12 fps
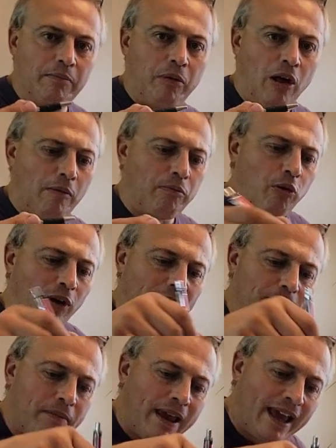
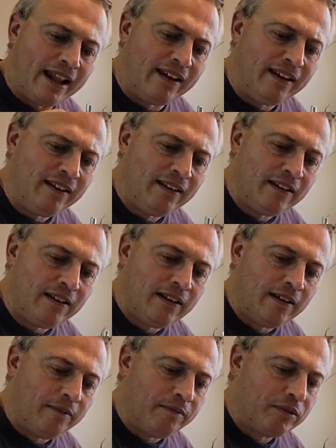ballpoint pen
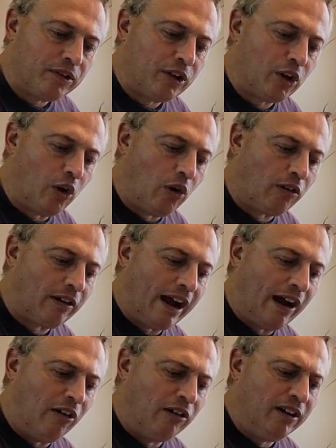to go
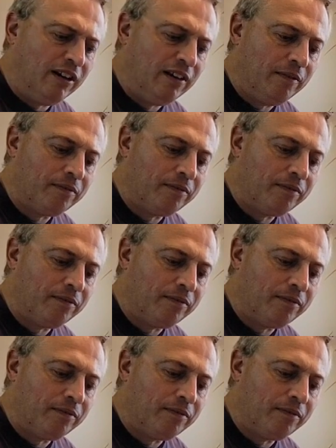around,